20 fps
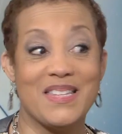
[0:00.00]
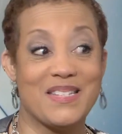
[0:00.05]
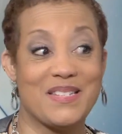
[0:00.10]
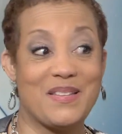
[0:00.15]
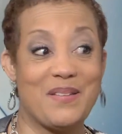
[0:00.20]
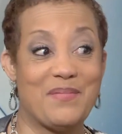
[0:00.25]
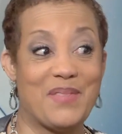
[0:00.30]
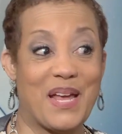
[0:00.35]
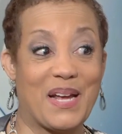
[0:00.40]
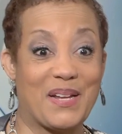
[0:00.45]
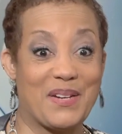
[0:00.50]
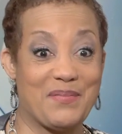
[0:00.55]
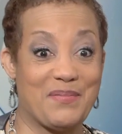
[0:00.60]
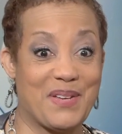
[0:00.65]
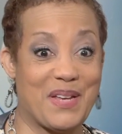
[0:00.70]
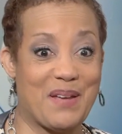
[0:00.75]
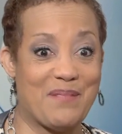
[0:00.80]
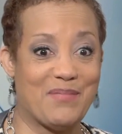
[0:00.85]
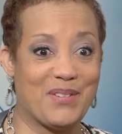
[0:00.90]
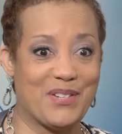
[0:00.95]
this I'm not going to
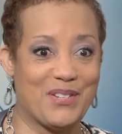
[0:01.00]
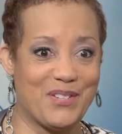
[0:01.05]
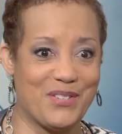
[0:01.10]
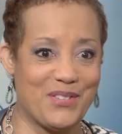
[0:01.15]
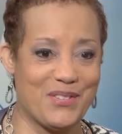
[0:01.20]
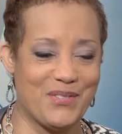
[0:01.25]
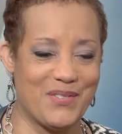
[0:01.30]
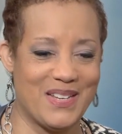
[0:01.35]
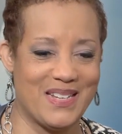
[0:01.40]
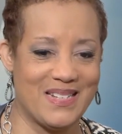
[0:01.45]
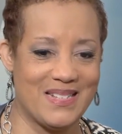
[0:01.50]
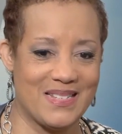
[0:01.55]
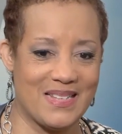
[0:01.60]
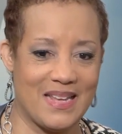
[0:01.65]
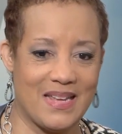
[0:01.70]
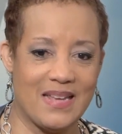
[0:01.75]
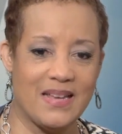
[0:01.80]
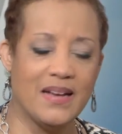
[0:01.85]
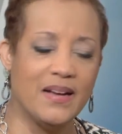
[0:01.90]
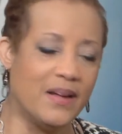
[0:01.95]
be able to do
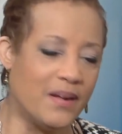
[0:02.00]
easy.